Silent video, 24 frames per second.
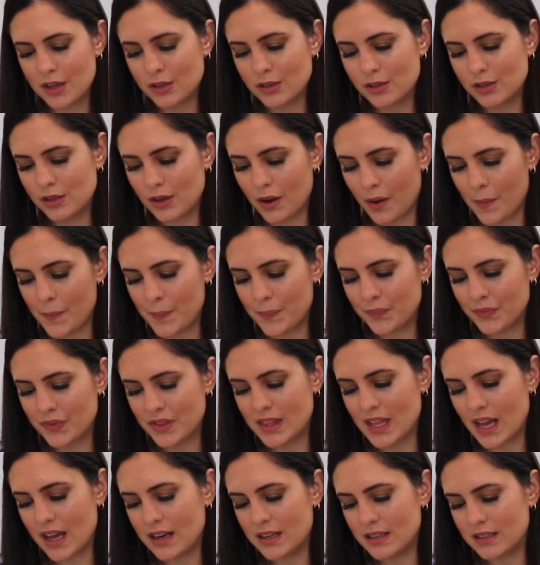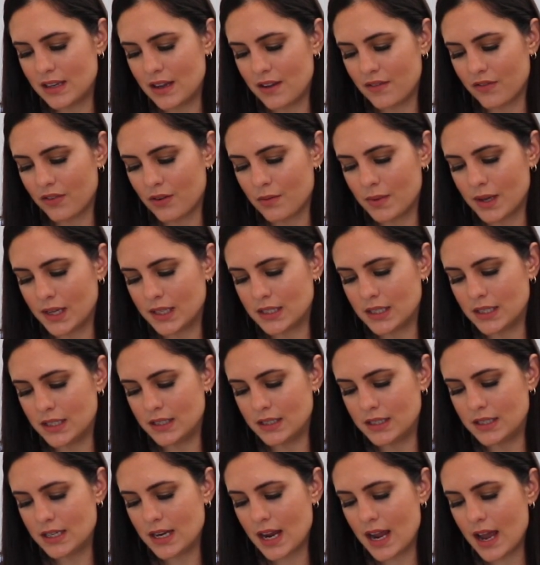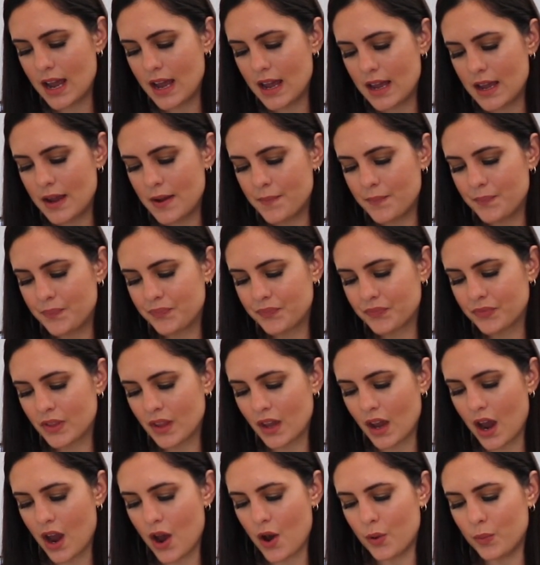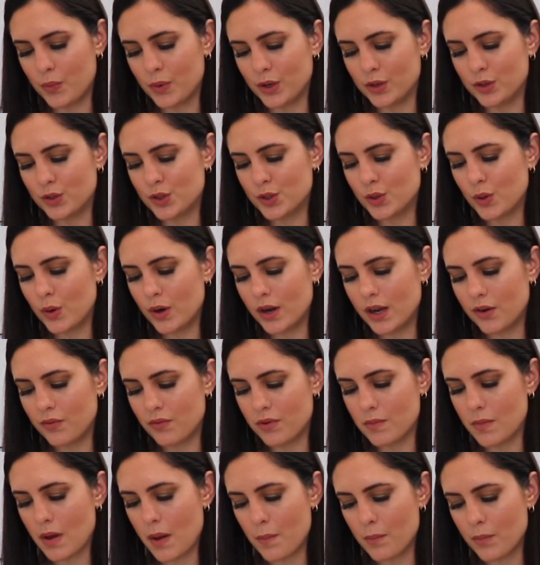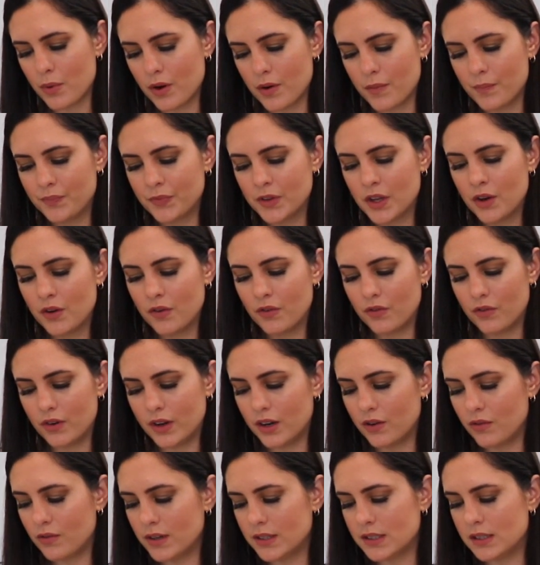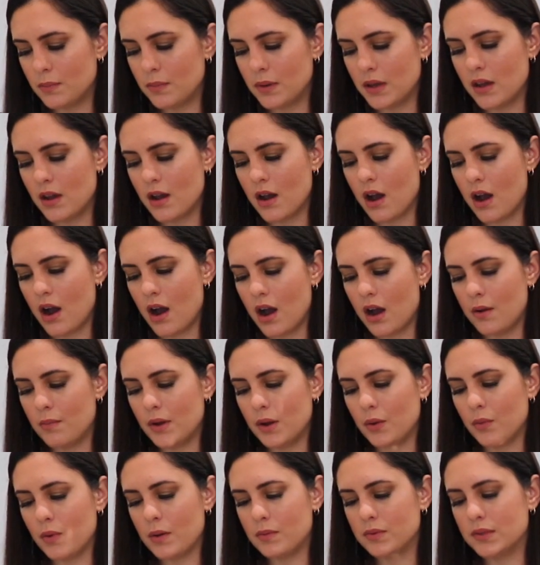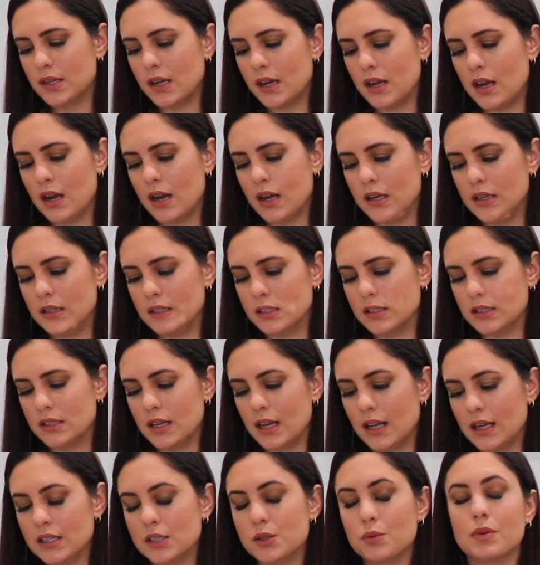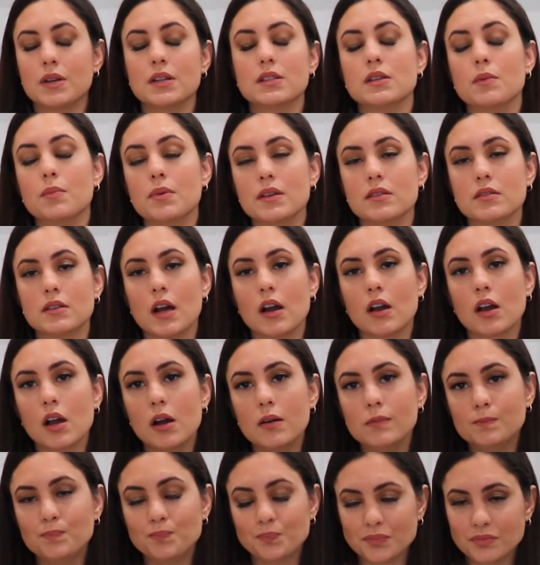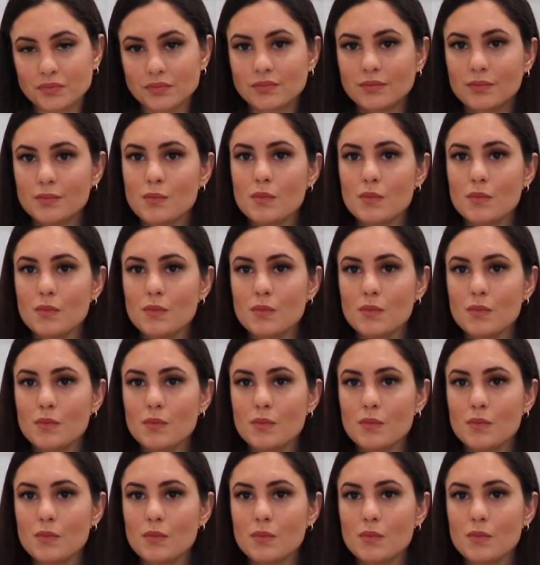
So that is it for me today. I hope you enjoy. Remember, written recipe on my website, anitasdelightsrecipes.com.